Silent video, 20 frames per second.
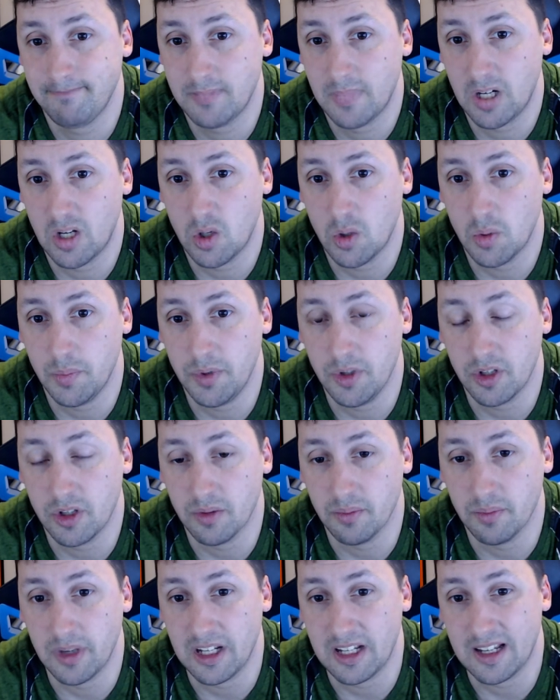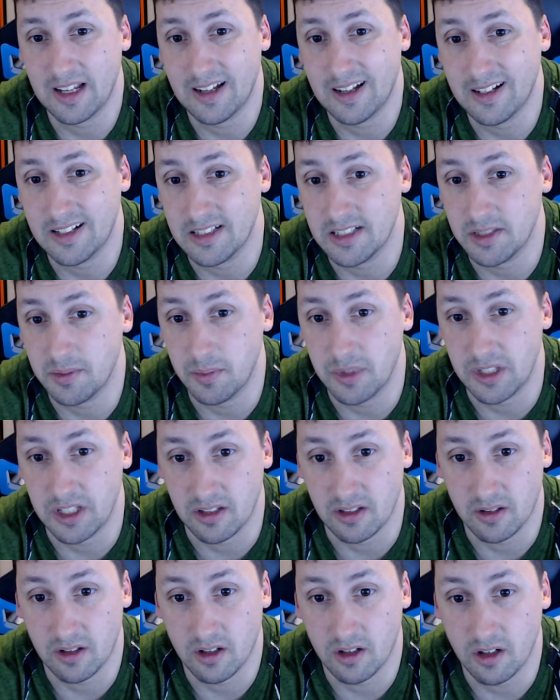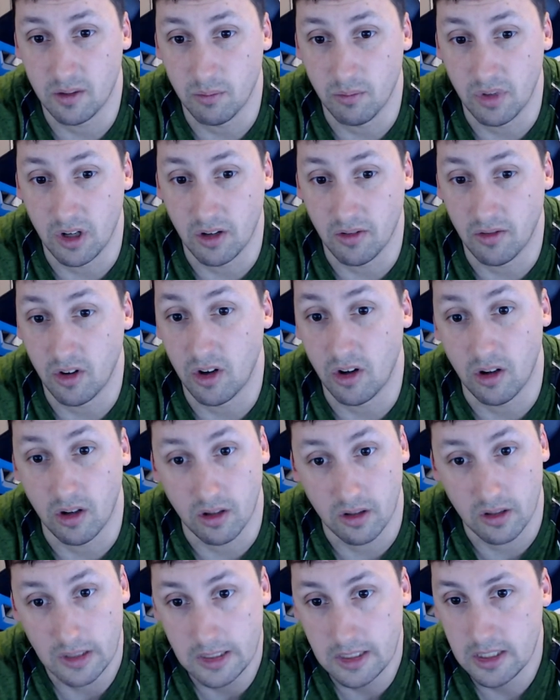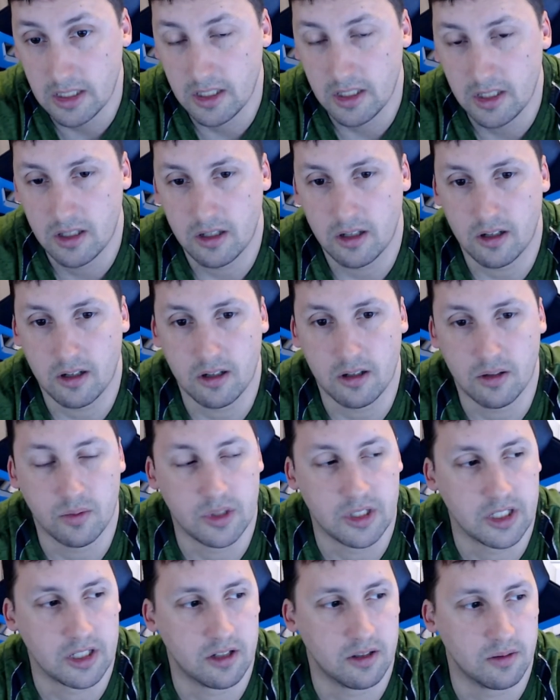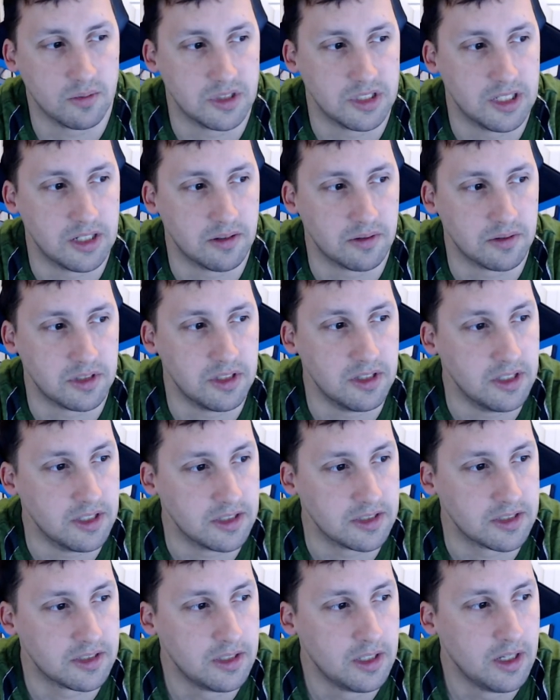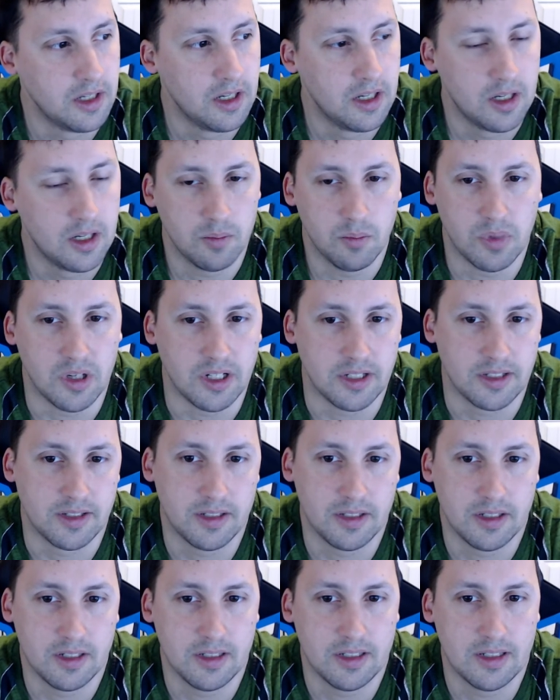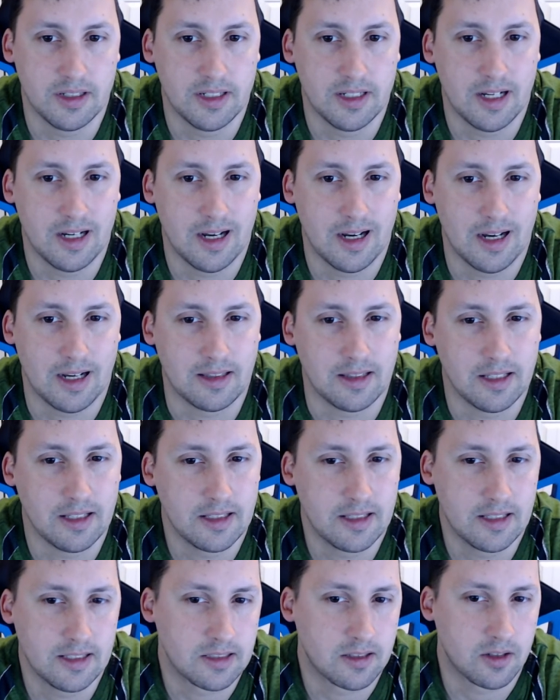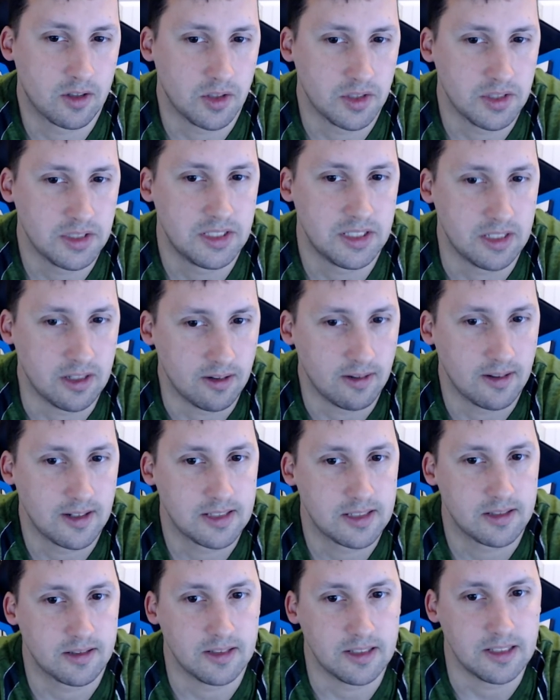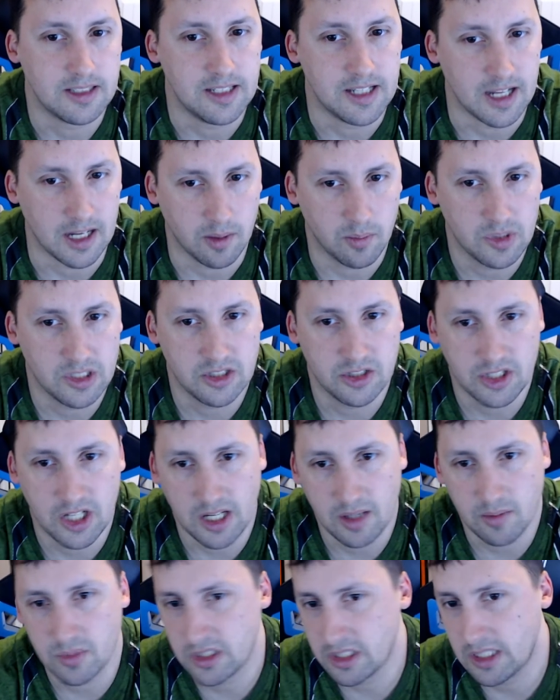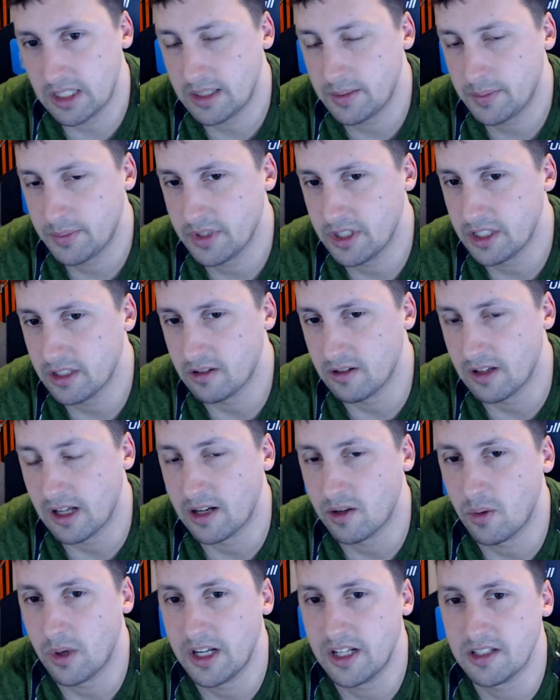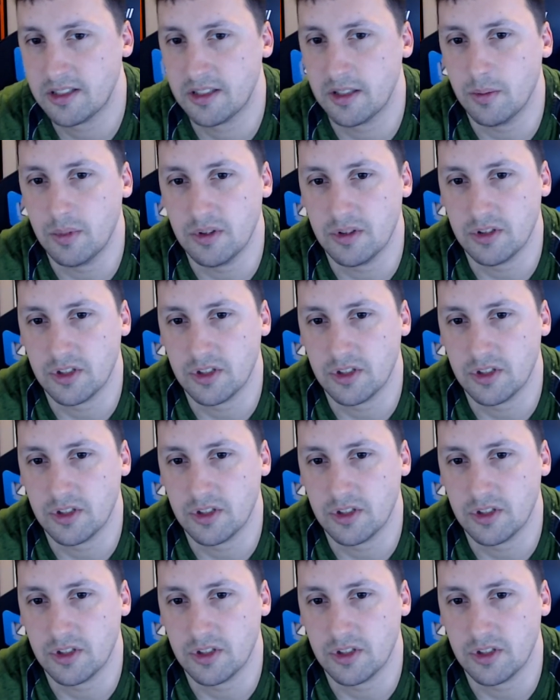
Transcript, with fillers: hope you can make ends meet above all uh, when it comes down to this. But I think this could seriously damage GameStop in a lot of ways. They've been